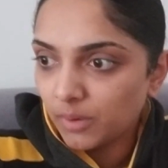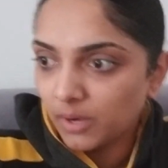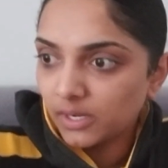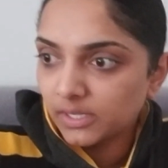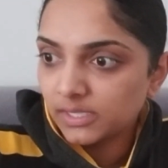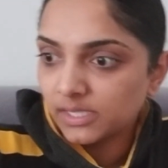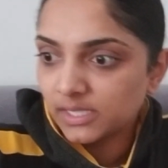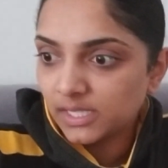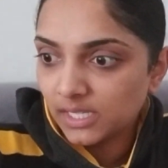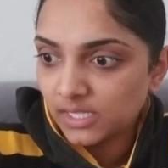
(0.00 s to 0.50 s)

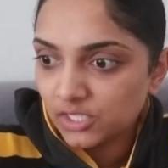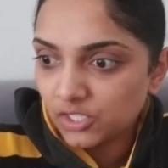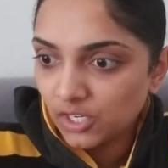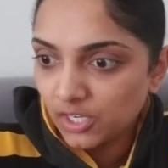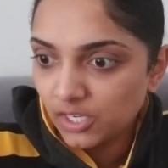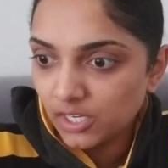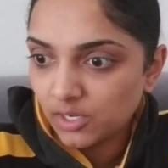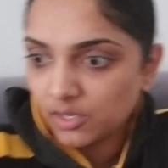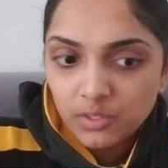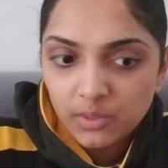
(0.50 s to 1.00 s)
mark since I
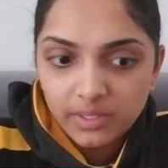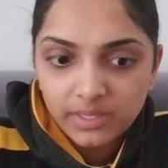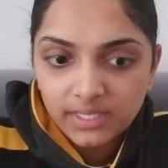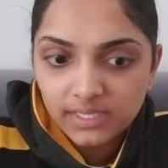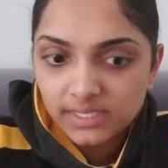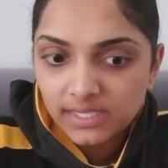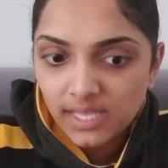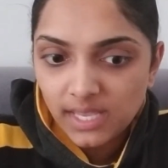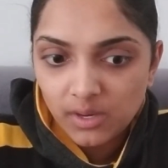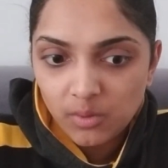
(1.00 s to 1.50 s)
started doing
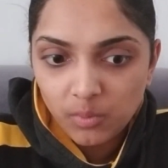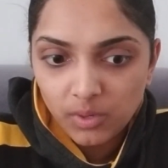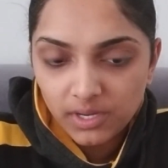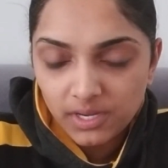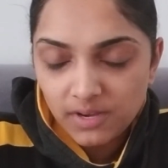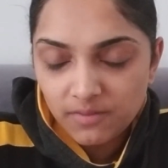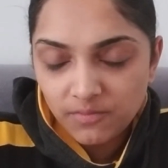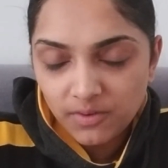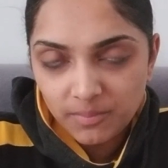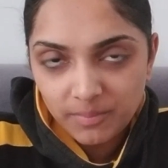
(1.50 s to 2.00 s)
this like
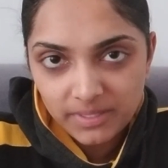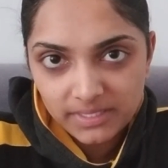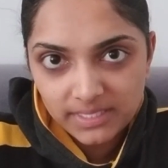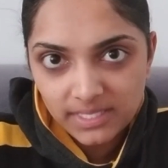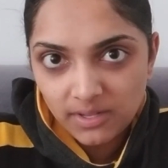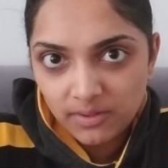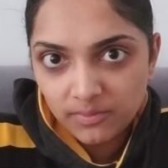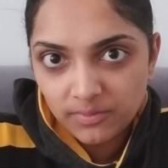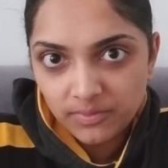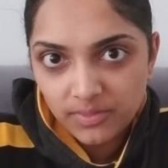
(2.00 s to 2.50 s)
working for
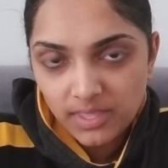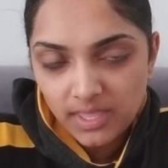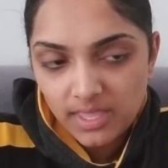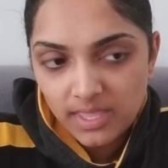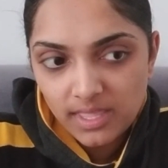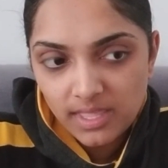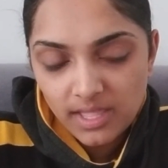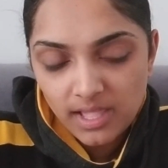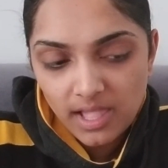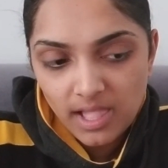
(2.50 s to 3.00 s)
myself
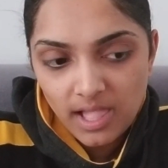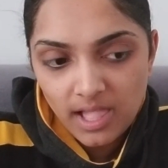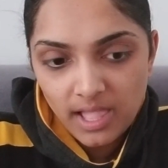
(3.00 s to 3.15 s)
thing,